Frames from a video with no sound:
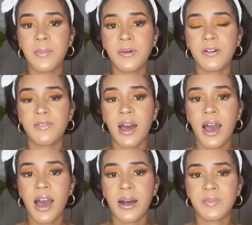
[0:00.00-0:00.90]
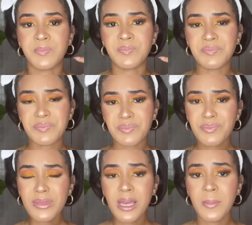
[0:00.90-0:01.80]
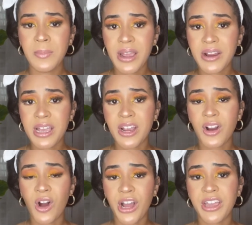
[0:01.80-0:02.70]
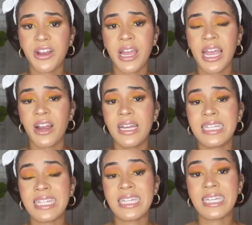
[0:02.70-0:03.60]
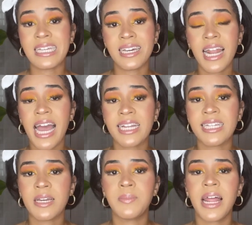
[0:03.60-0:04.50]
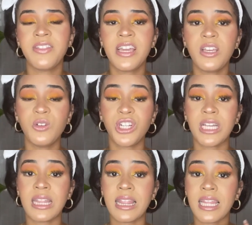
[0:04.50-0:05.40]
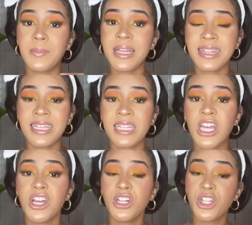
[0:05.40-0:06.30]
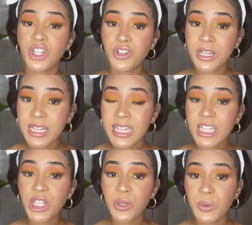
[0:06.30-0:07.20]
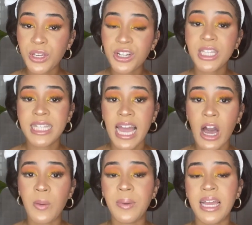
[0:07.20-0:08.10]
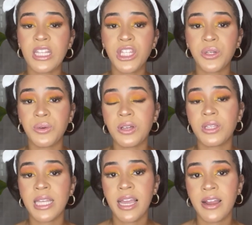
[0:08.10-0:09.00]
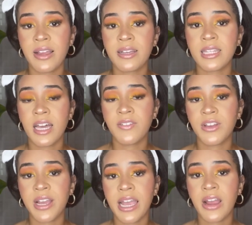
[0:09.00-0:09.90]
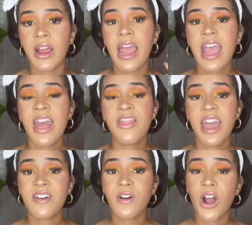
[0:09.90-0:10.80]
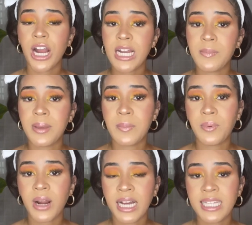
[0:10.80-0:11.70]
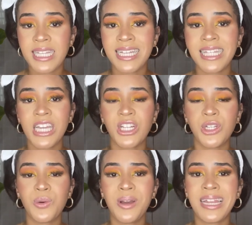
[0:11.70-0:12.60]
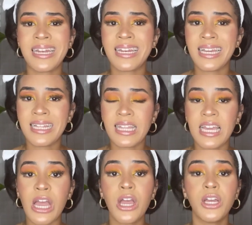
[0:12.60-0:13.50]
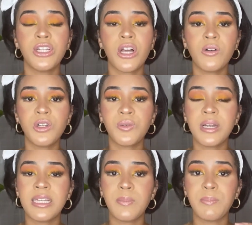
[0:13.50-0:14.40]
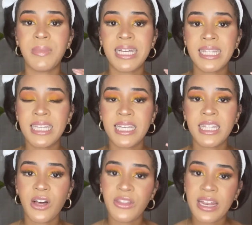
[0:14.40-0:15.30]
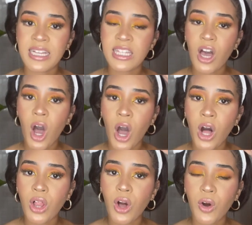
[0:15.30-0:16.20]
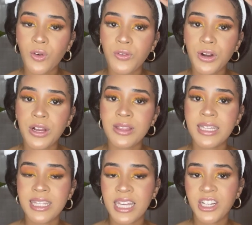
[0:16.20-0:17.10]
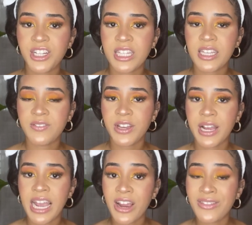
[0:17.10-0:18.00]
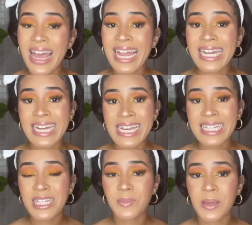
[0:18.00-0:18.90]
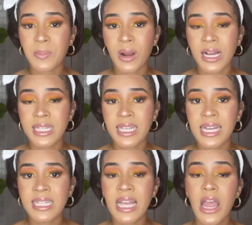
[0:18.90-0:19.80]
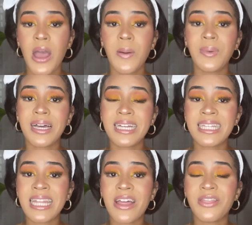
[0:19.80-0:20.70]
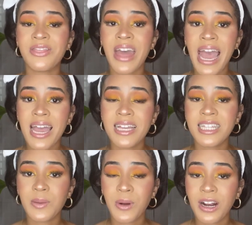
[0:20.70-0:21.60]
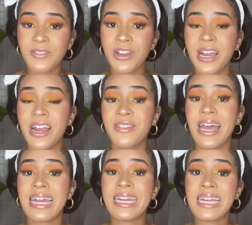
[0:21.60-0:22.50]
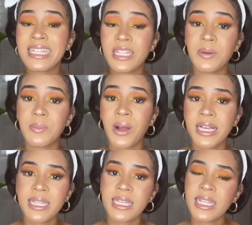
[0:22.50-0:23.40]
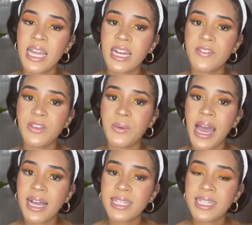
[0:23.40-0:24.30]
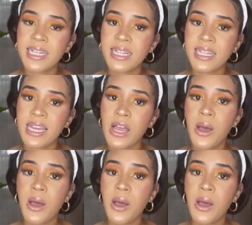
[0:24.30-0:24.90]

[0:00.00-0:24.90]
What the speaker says: of barrier on your hair is a good idea, but I think you should limit this strictly to your scalp and to those areas of your hair that have already been processed, and do it neatly. Don't do it messy so that it's all over the sections of your hair that need to be processed, because that is the part of your hair that needs to be processed. And if you accidentally